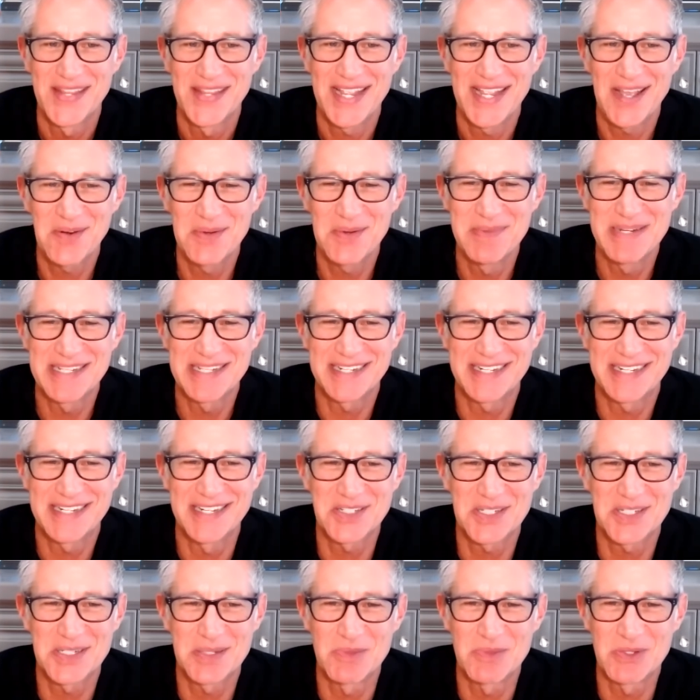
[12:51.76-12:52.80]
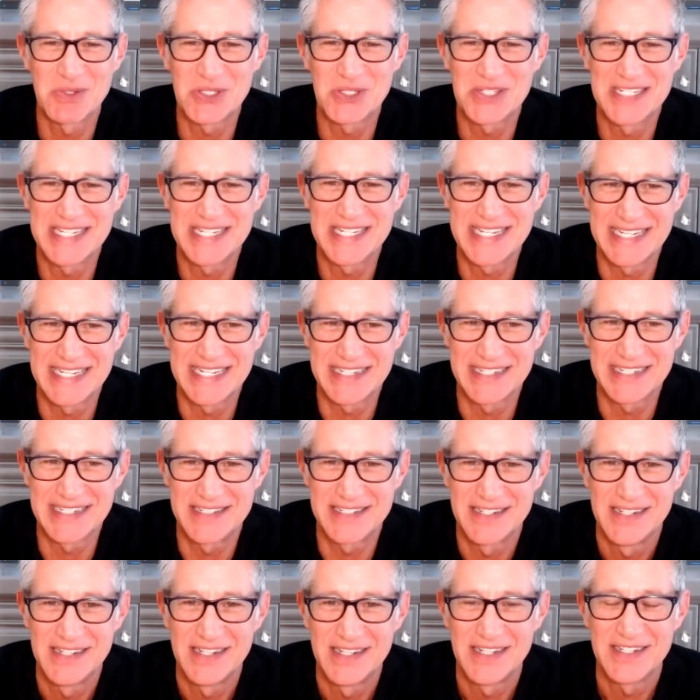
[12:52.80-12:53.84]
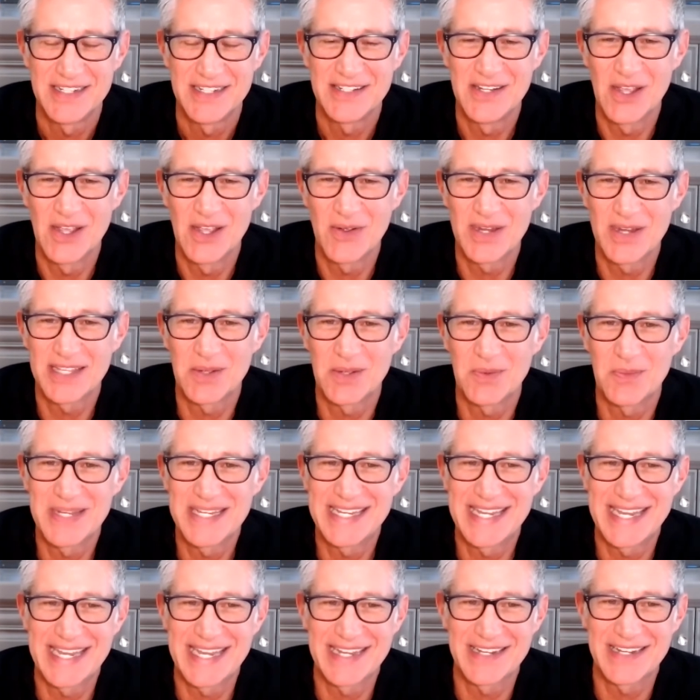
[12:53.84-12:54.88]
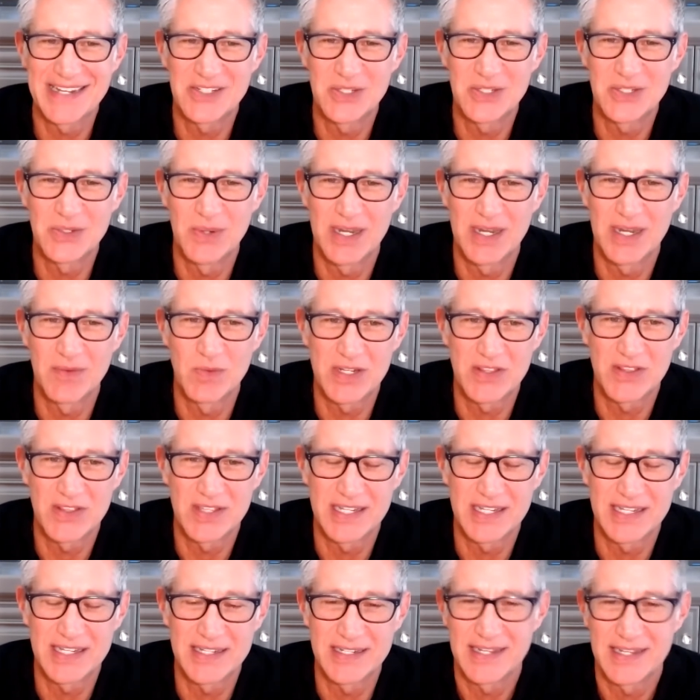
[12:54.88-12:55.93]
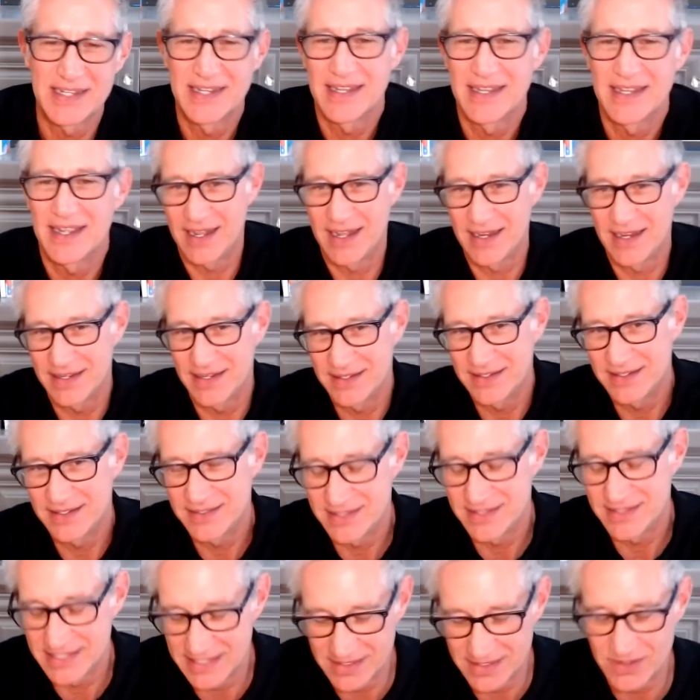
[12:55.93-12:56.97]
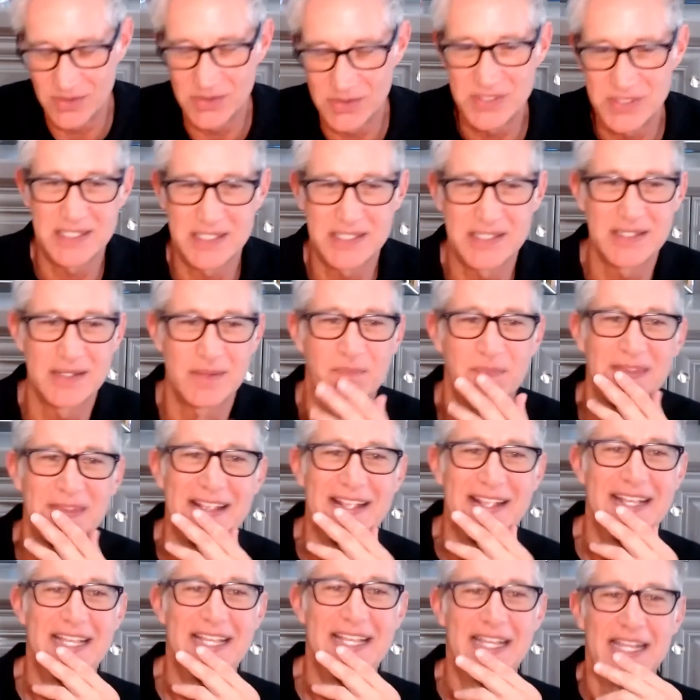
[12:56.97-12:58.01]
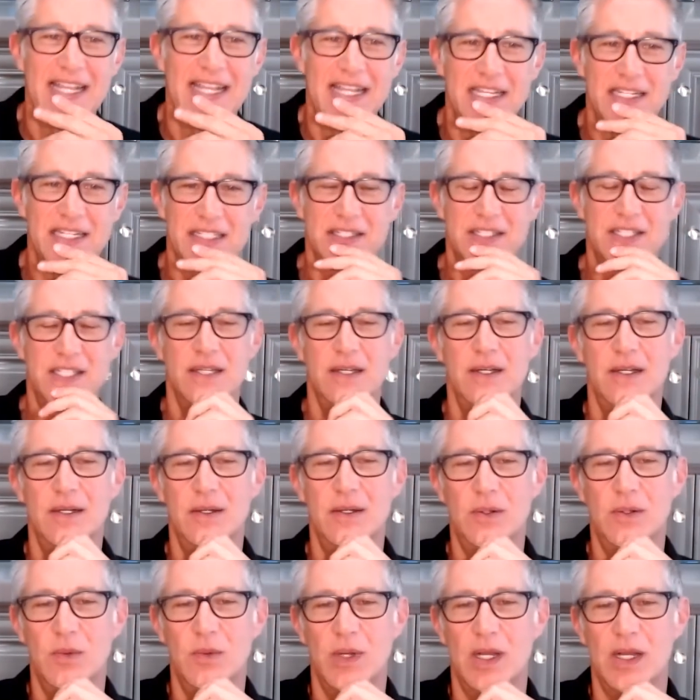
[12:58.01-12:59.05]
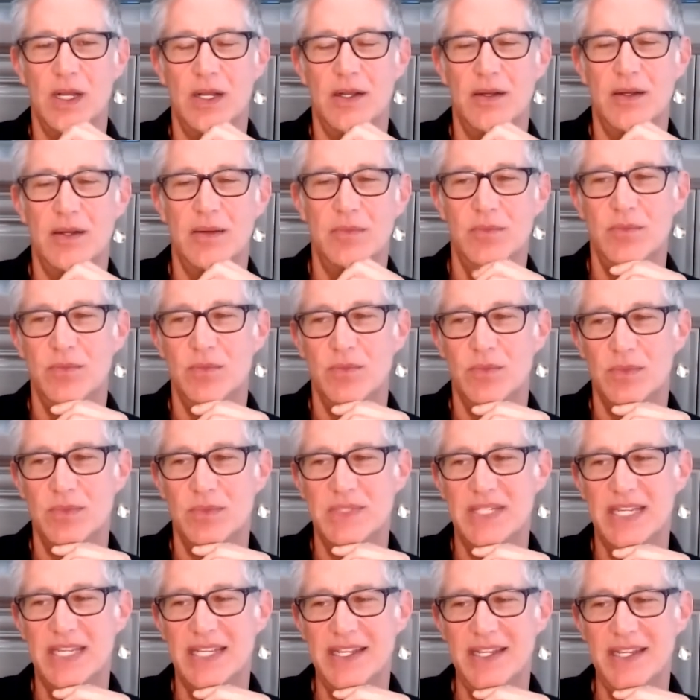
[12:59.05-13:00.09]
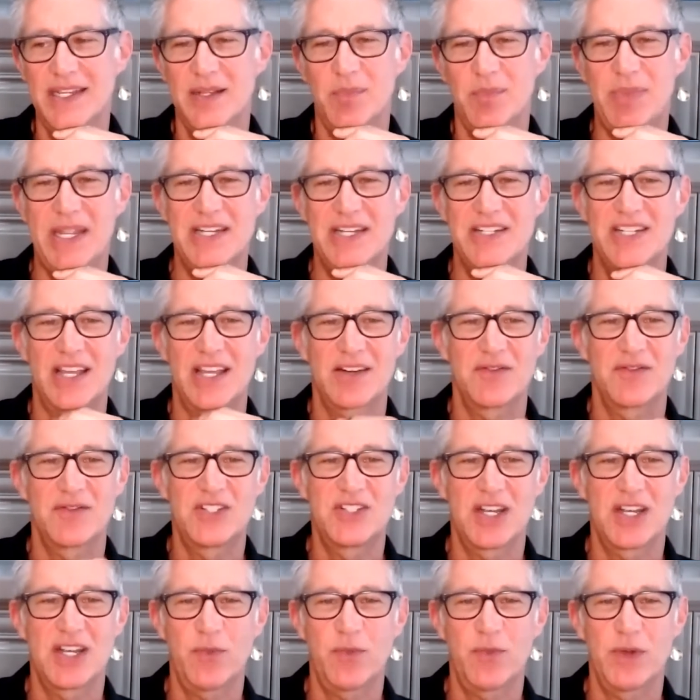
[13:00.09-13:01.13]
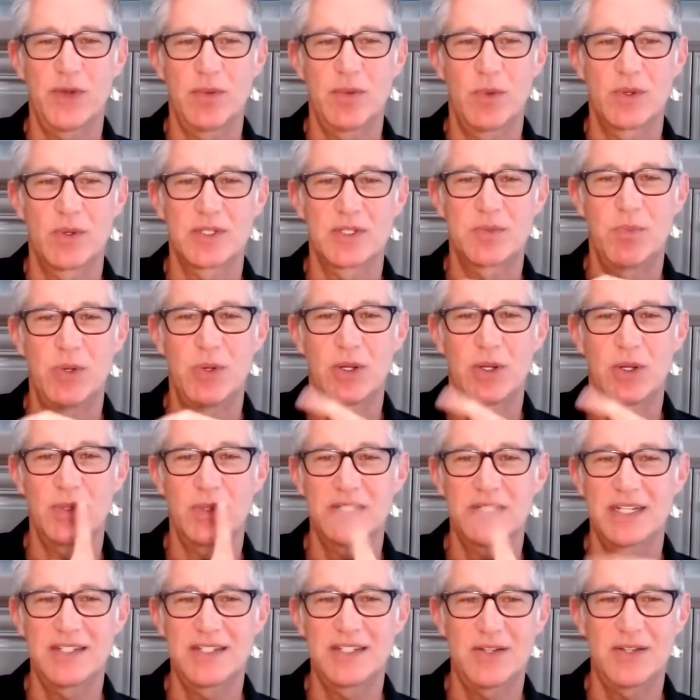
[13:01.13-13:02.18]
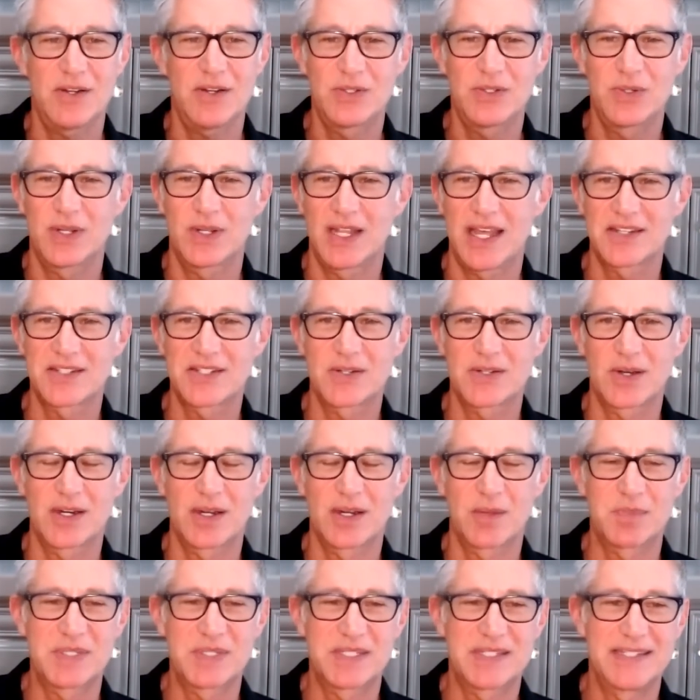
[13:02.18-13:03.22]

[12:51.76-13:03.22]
how do we meet the customer's needs, knowing that we can't do everything, a la the ecosystem? And so taking a page out of Jeffrey Moore's book, which I talk to a lot of startups